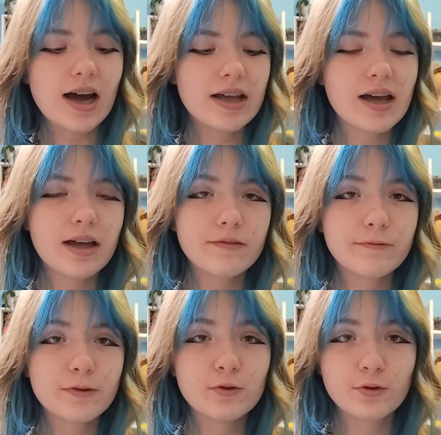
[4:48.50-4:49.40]
I have
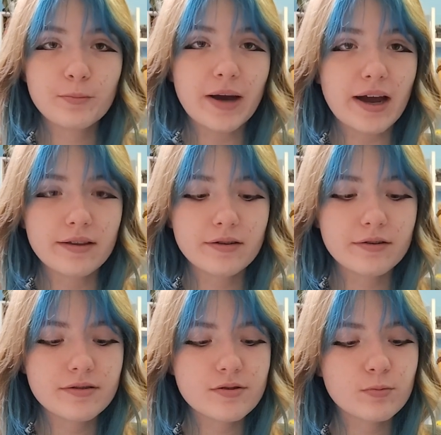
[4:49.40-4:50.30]
two
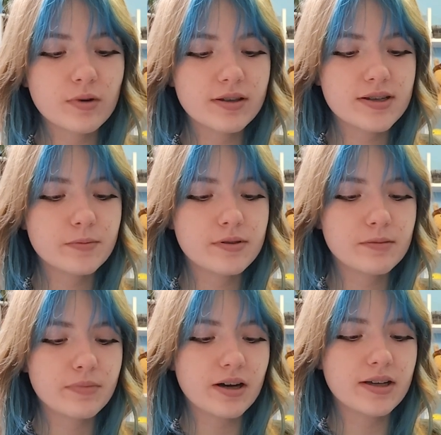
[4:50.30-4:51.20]
patterns. One is
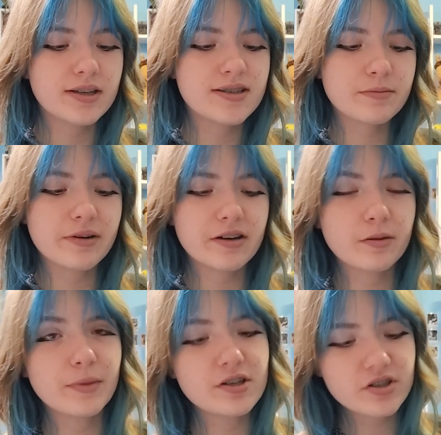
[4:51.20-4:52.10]

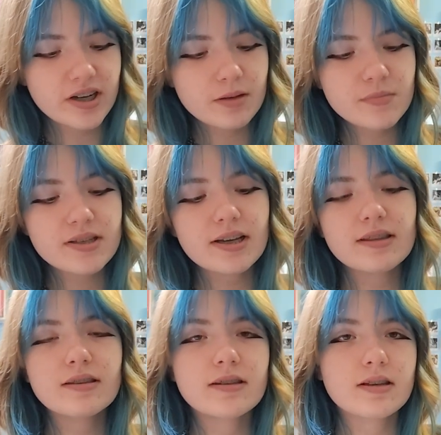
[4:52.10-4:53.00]
inspired by James,
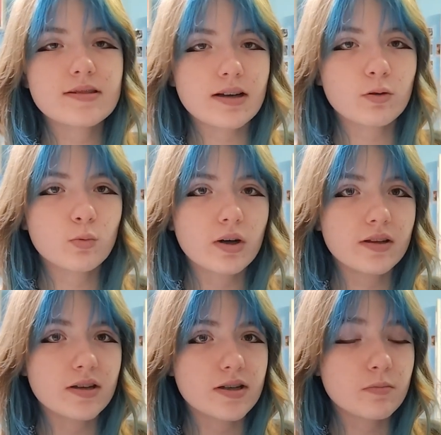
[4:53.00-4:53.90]
and the second
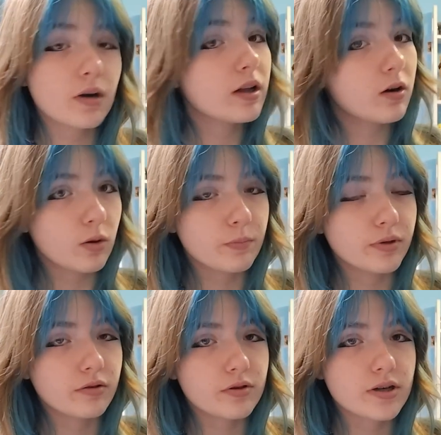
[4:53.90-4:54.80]
one is by
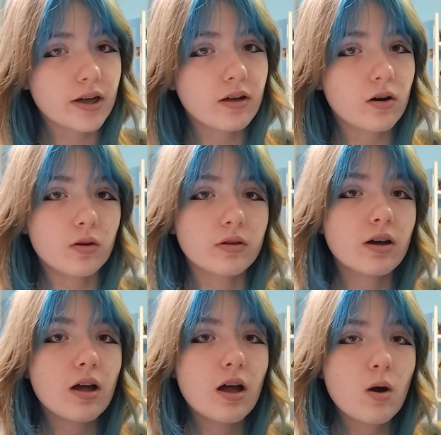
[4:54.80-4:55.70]
Hobby Crochet
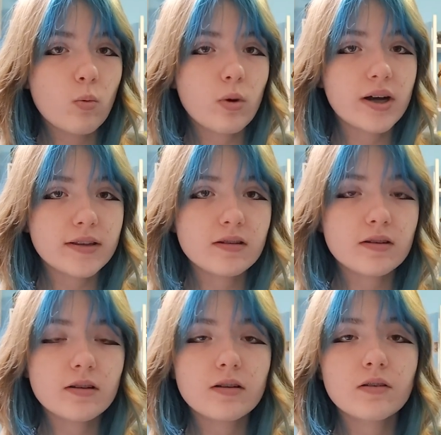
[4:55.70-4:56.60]
on
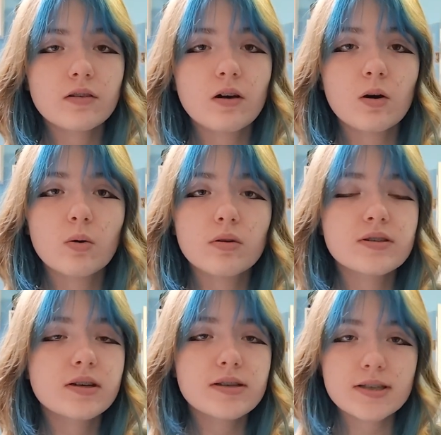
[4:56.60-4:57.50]
YT. So
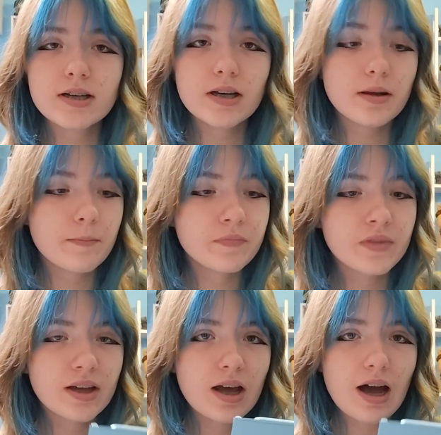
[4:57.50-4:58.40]
seriously,
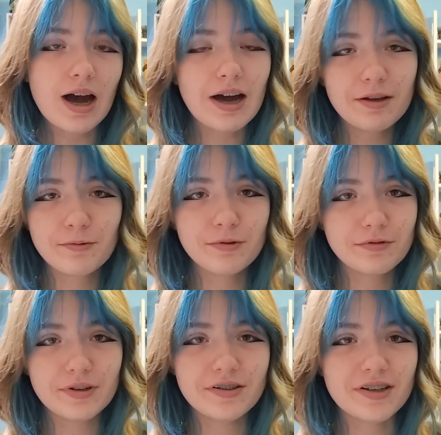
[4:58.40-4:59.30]
I
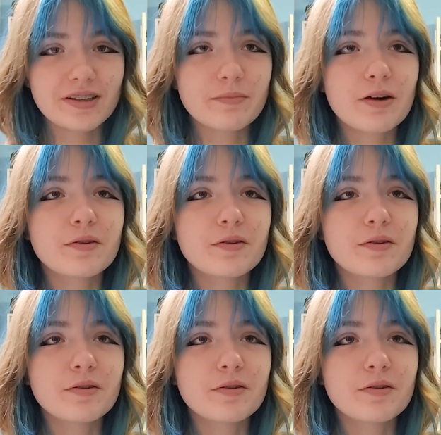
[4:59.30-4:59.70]
would really check them